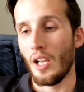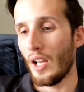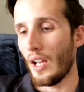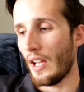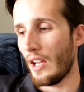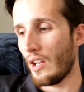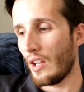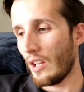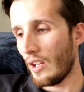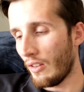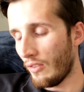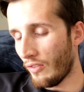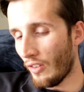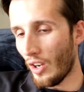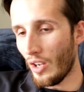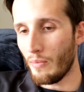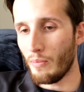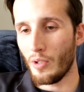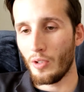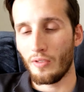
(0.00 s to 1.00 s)
if
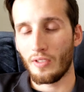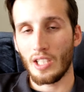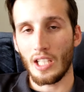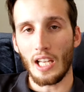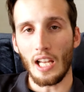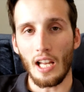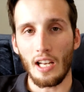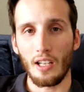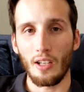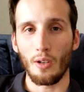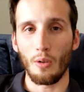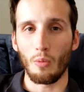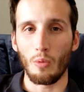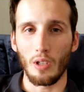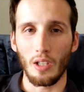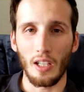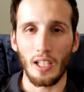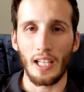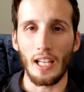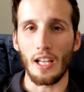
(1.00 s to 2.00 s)
I move to Canada,
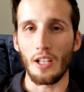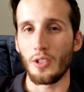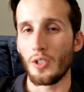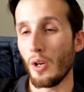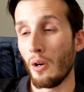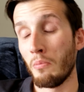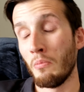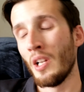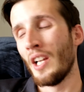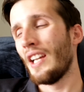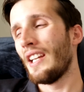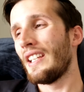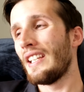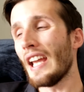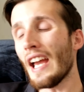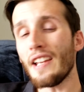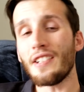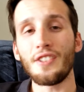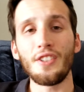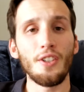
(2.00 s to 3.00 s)
will I get a job?
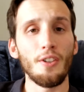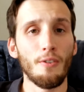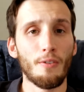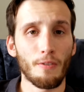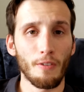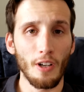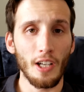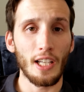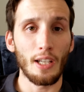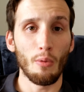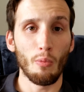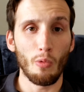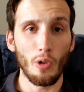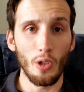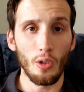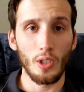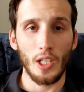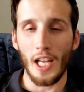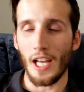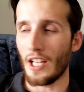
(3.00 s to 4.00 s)
Yes, you freaking
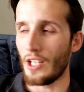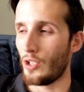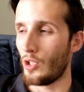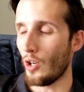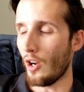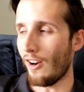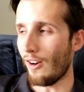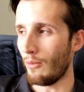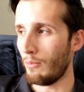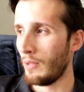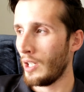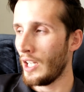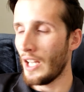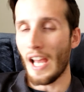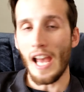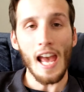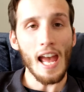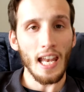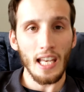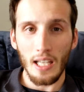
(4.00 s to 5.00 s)
will get a job.
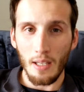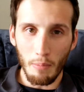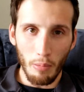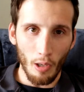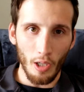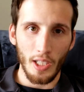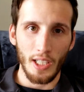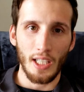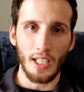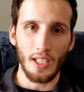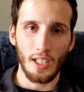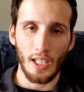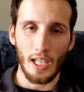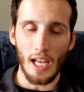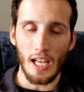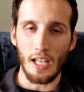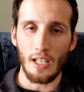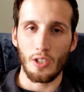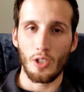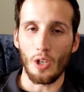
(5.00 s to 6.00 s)
Anybody can
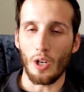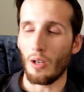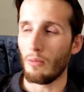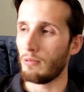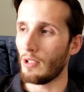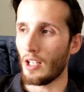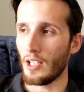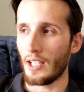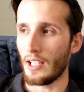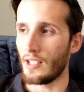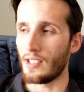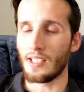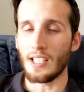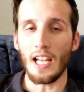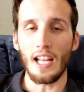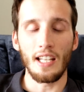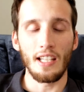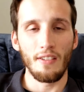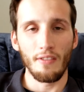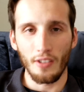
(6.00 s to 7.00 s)
get a job. Like I
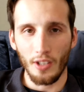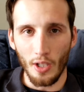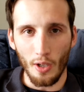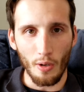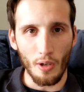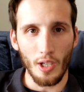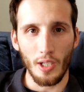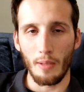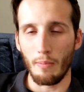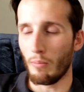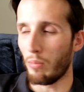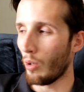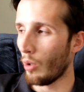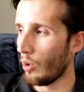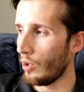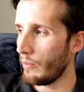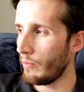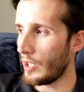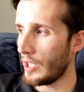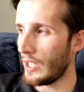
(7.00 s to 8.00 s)
said, even though
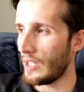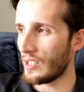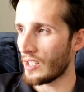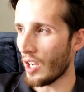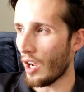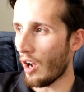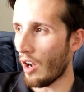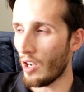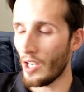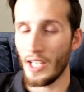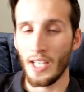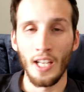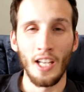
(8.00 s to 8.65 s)
unemployment is high,